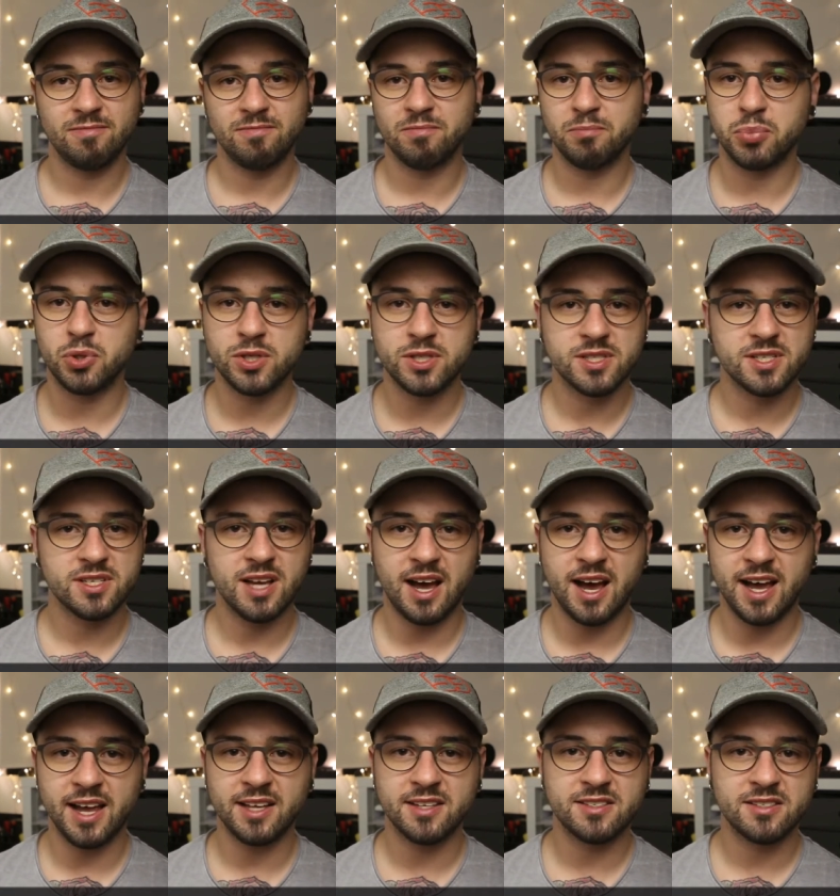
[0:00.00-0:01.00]

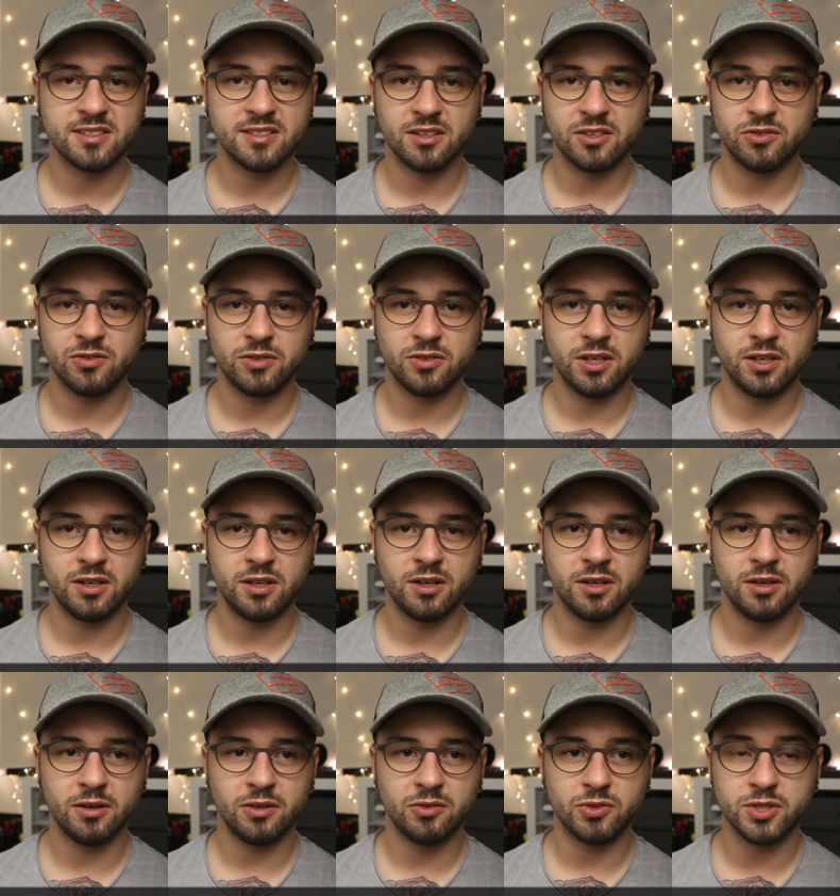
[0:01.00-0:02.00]
precise
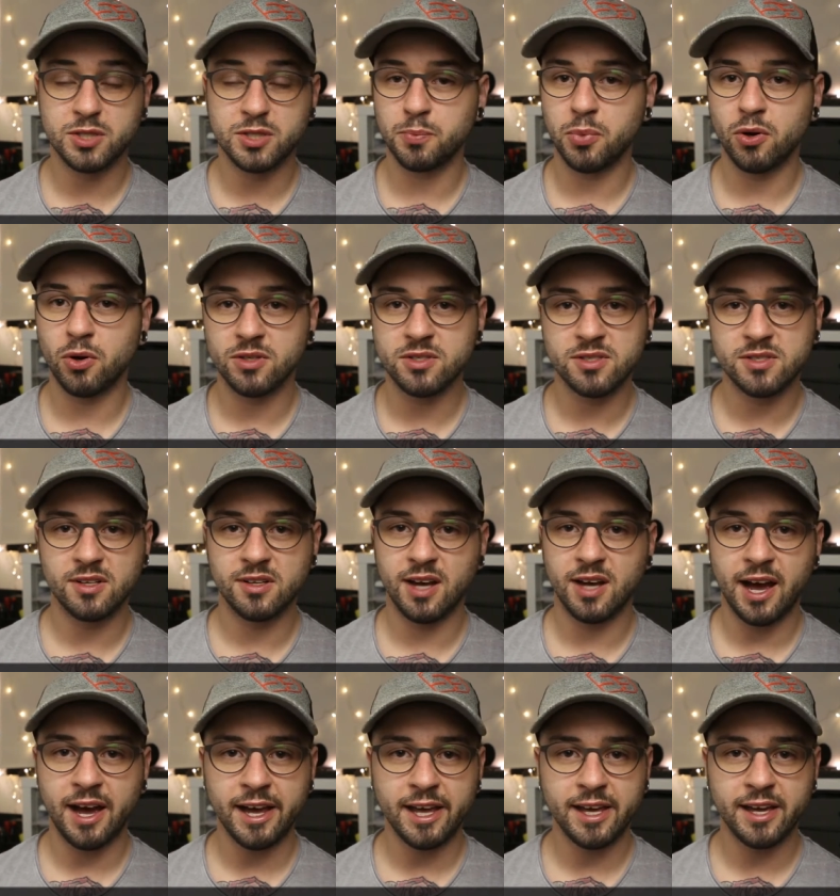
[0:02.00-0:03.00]
uh, response in the
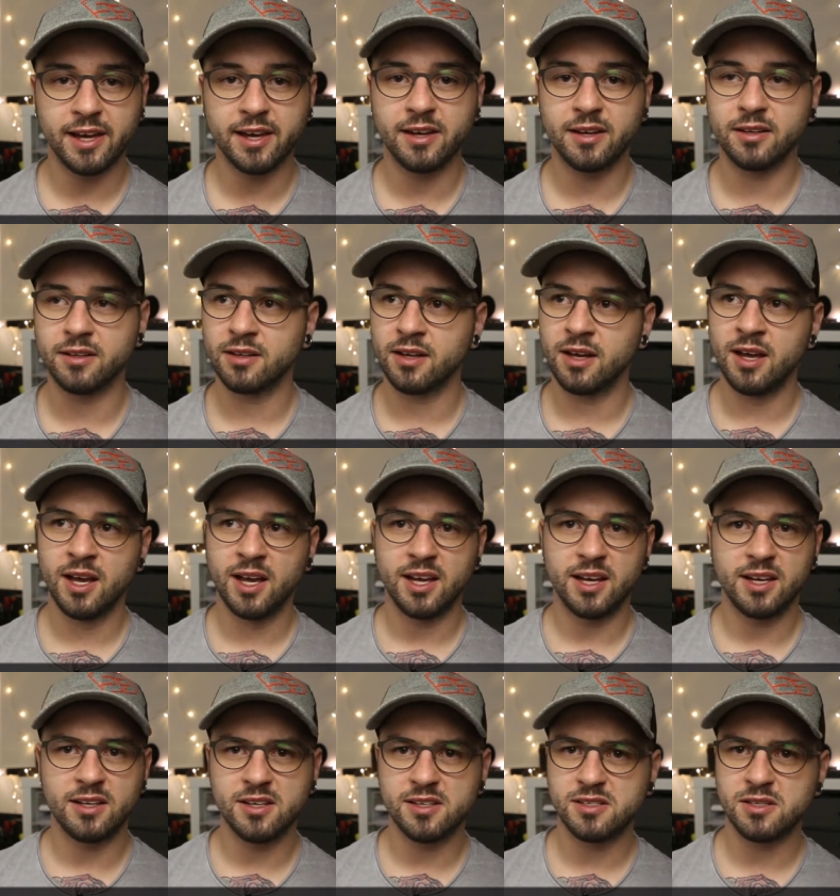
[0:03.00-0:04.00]
high end.
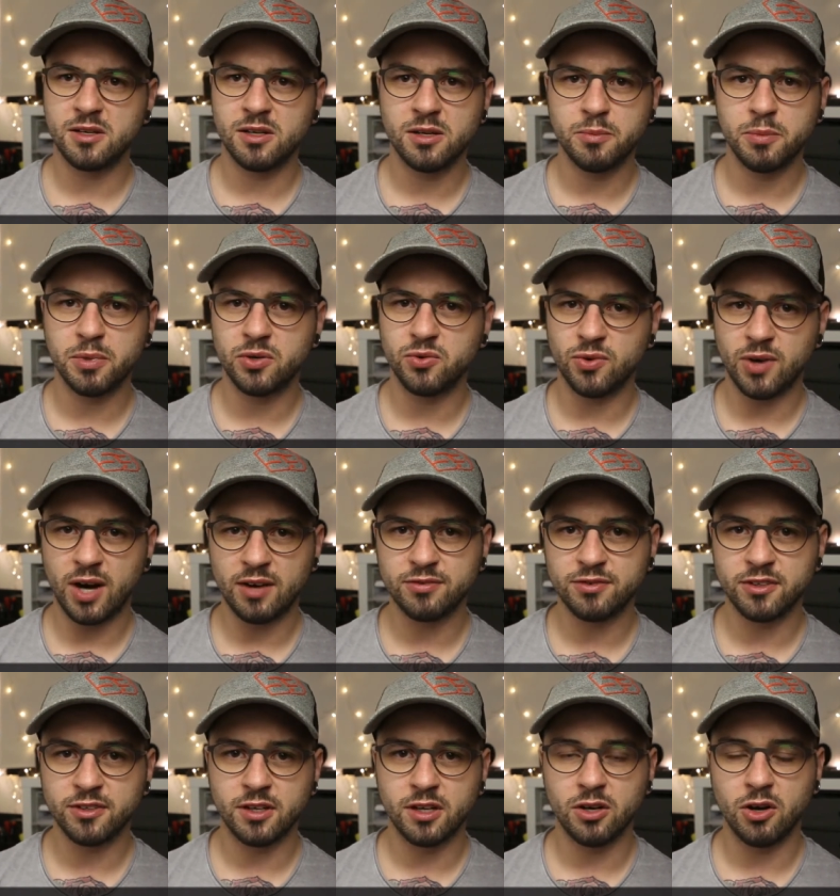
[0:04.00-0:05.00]
It is a little bit rough
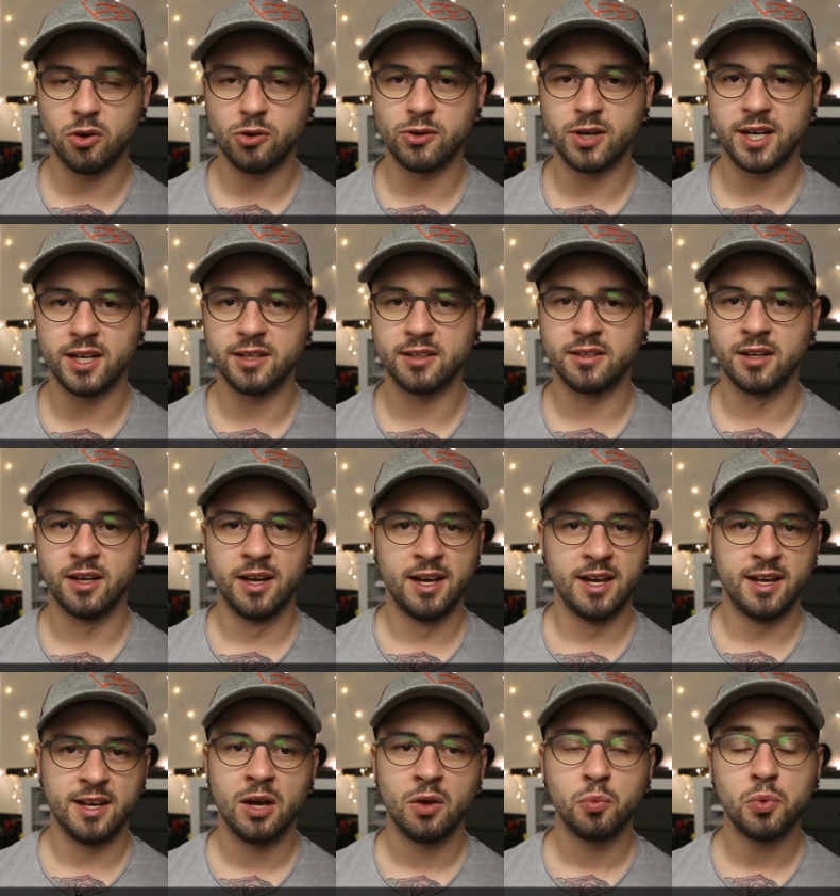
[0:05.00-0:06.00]
in the low end,
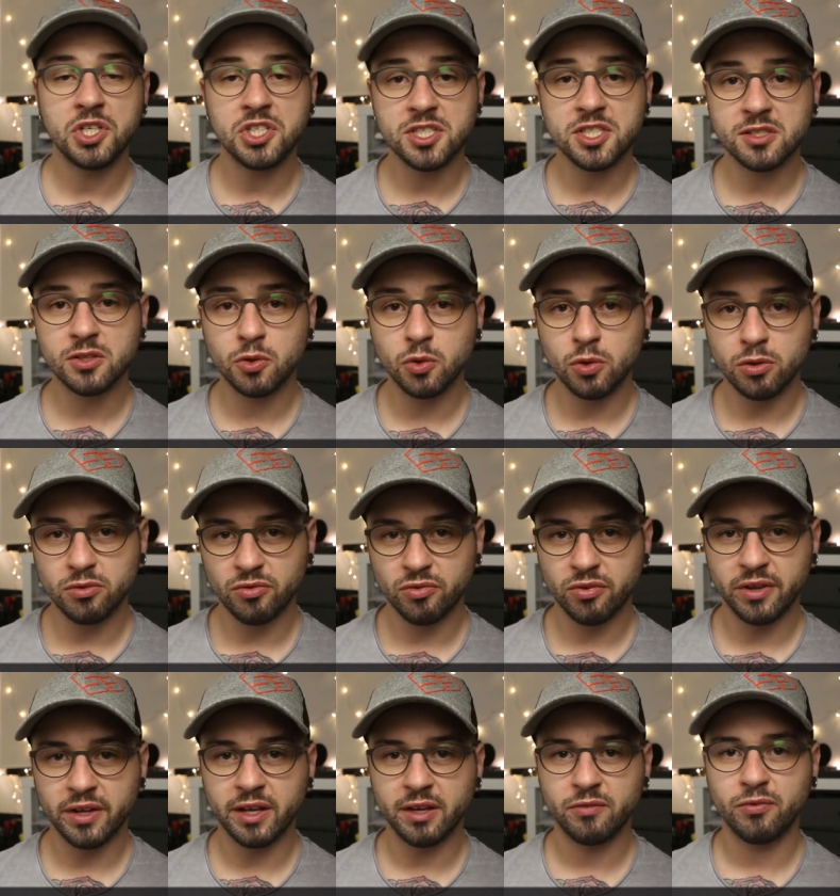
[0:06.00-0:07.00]
which is a good
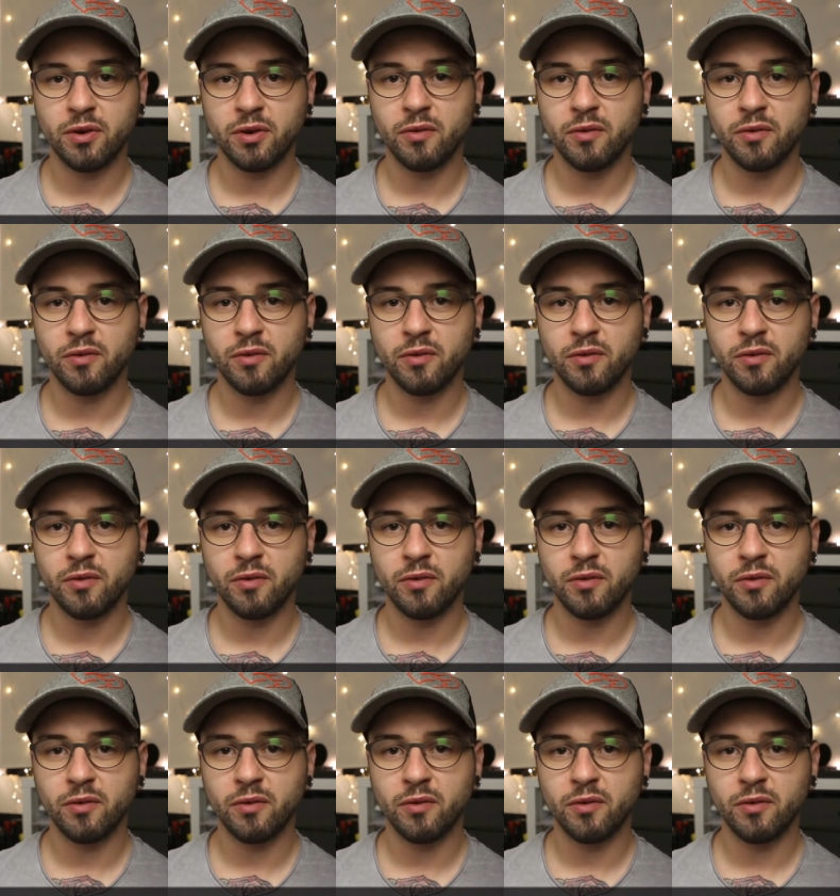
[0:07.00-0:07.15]
thing for